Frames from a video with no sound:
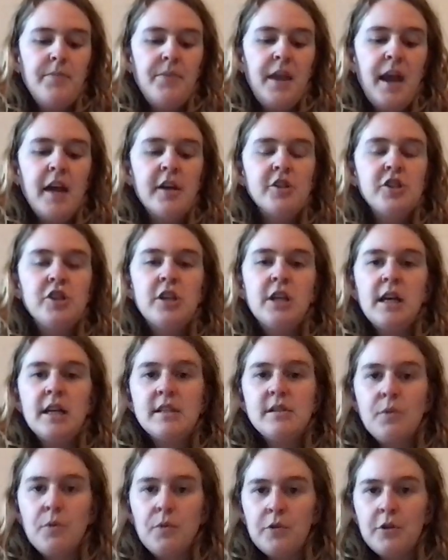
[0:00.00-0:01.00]
as she
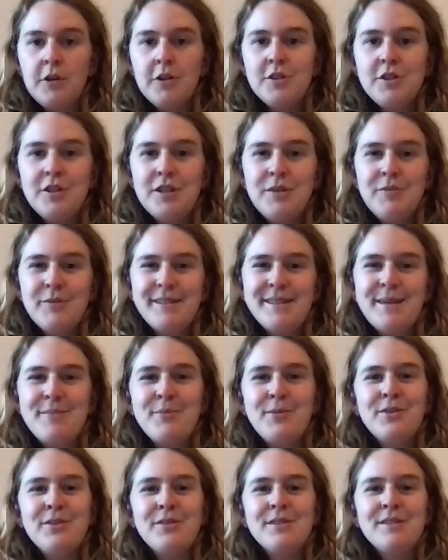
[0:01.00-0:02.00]
gets older, she
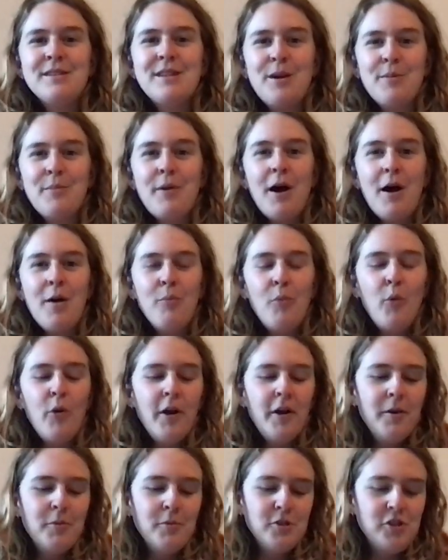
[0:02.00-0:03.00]
resembles their mom
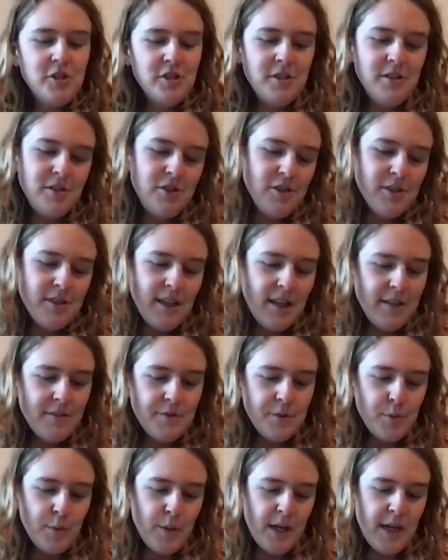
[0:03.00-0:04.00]
more, which is just kind of
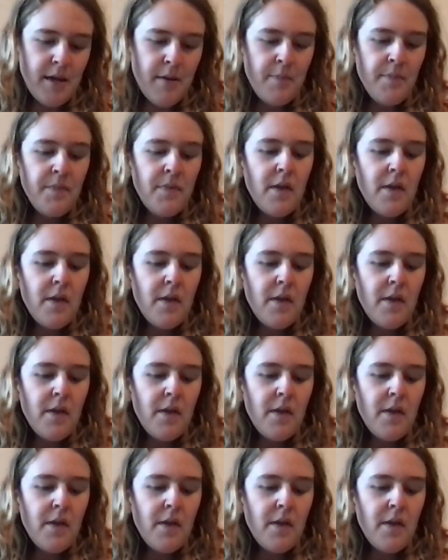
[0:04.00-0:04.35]
sweet.